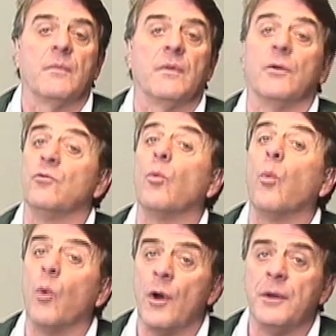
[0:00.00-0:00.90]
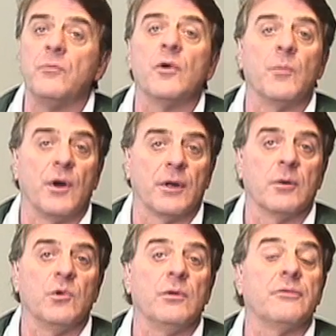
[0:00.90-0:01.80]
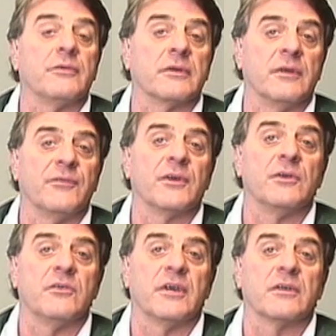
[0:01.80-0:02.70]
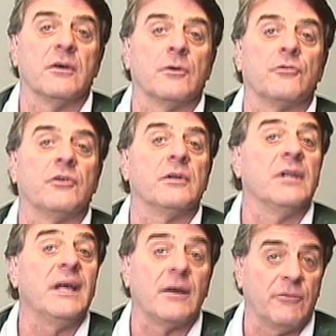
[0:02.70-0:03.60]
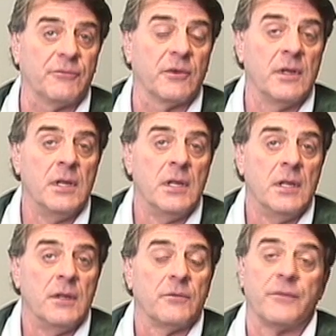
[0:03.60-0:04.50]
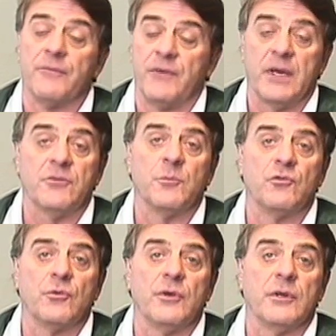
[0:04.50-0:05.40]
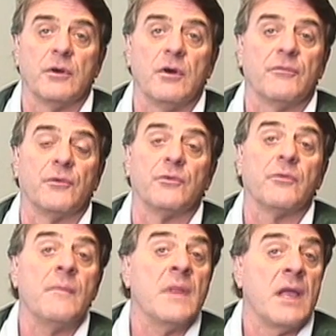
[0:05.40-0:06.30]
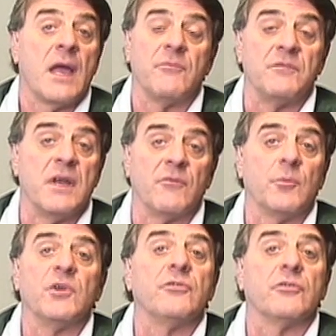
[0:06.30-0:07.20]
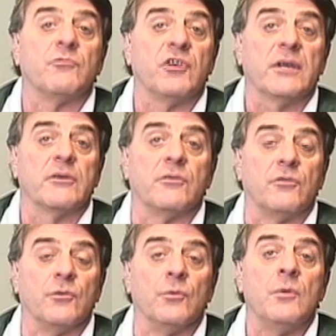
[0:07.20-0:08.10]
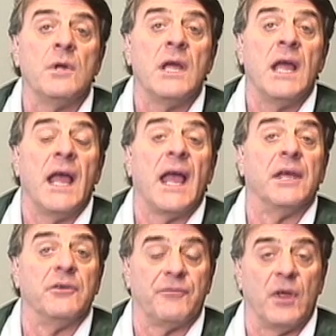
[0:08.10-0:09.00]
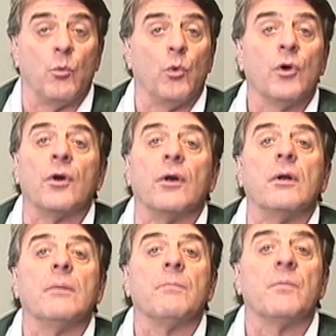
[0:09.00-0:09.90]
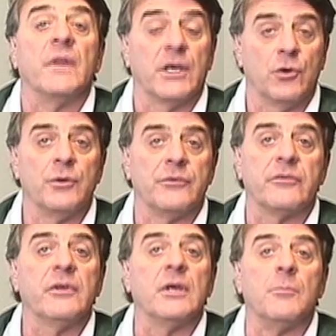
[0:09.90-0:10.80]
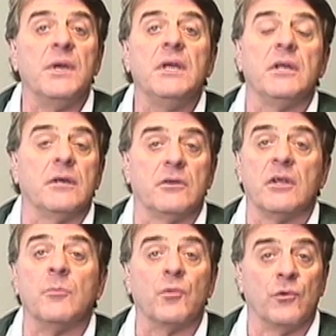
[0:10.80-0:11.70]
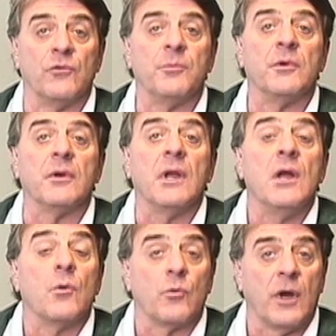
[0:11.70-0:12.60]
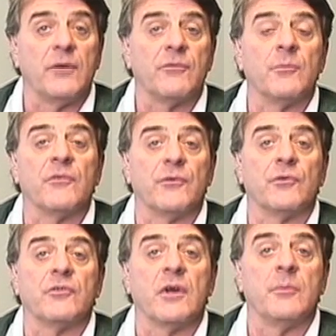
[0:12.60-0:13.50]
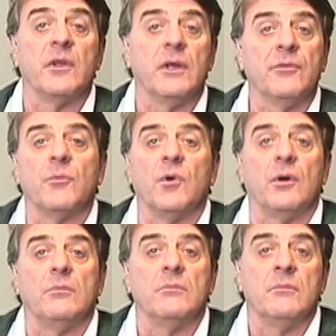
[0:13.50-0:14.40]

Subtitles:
There's one remarkable, significant technology left that the vast majority of golfers have never been subjected to, and if they were, they could see immediate improvement right from the first time they hit the ball.